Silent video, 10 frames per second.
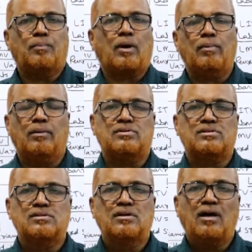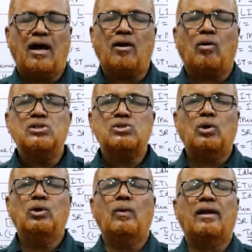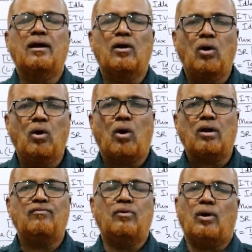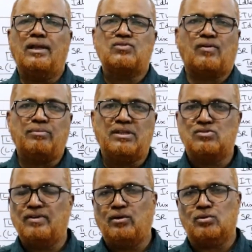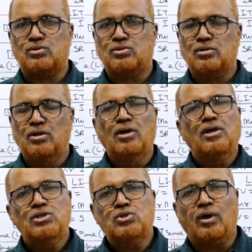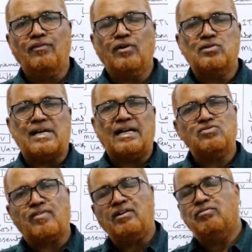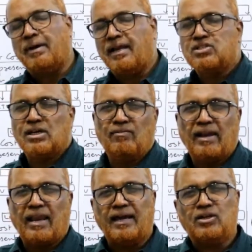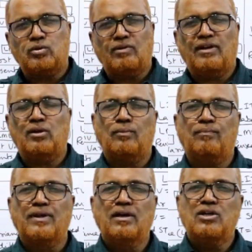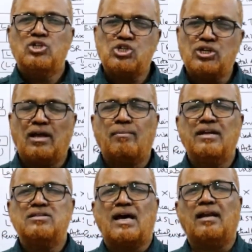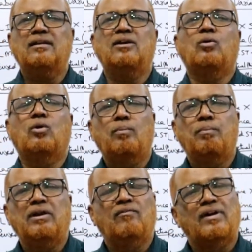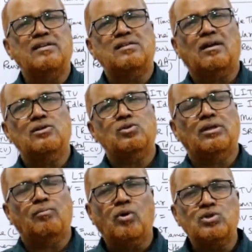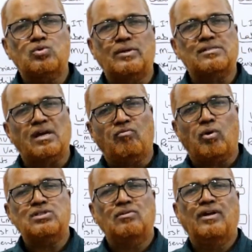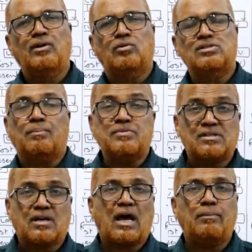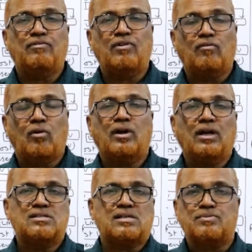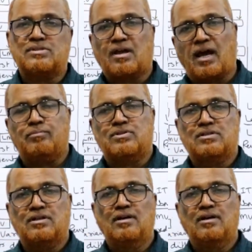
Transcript: the problems. And also you will get a lot of knowledge from these videos. So if you are satisfied with my lecture, give a like to the video, share my channel in your group, in your friend circle so that more students can watch the video, subscribe if you have not yet subscribed,